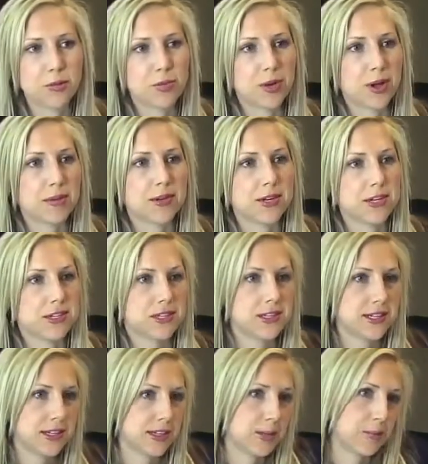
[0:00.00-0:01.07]
could probably just
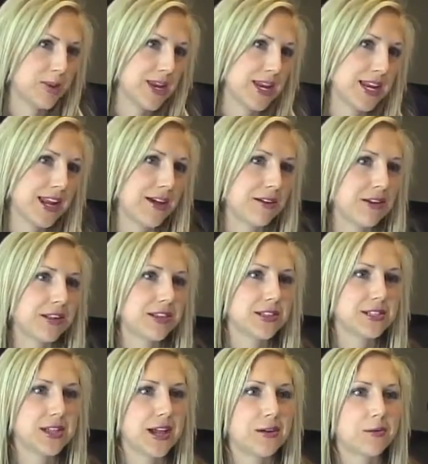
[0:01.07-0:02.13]
stick the pan out on
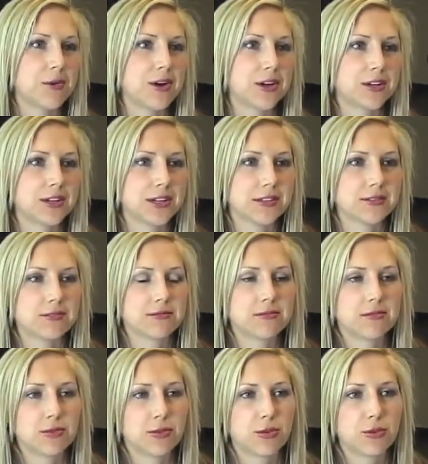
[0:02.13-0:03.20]
the sidewalk and
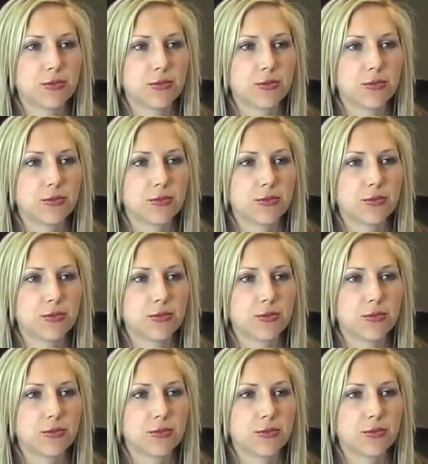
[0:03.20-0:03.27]
throw